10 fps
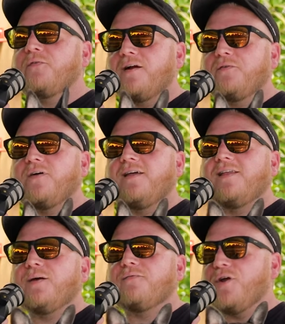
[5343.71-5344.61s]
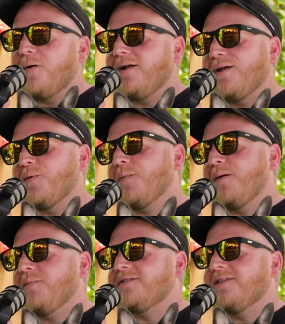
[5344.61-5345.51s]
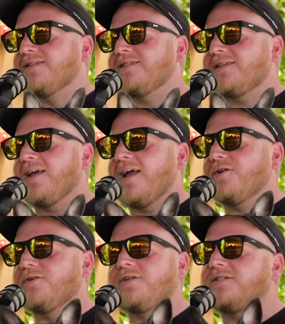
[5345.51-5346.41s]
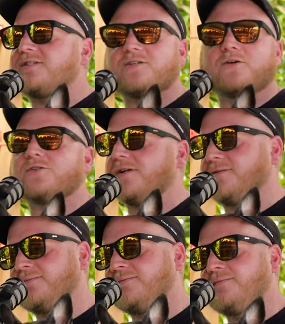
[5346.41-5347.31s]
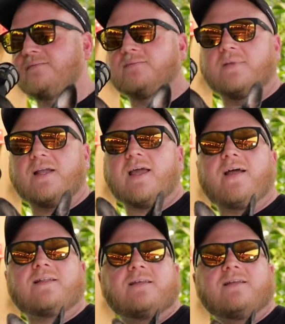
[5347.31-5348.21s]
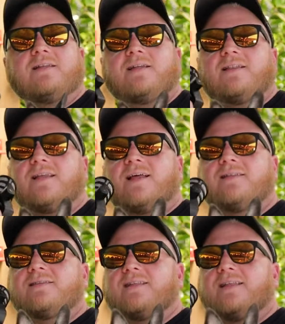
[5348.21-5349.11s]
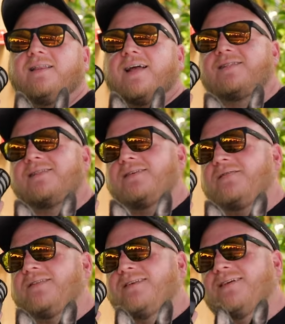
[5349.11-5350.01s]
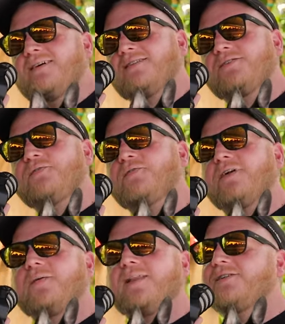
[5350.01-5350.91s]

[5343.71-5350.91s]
verifying that you have no idea about my business. Yeah. And you're just searching. Yeah. And that and and, and that's the oh, it's so funny when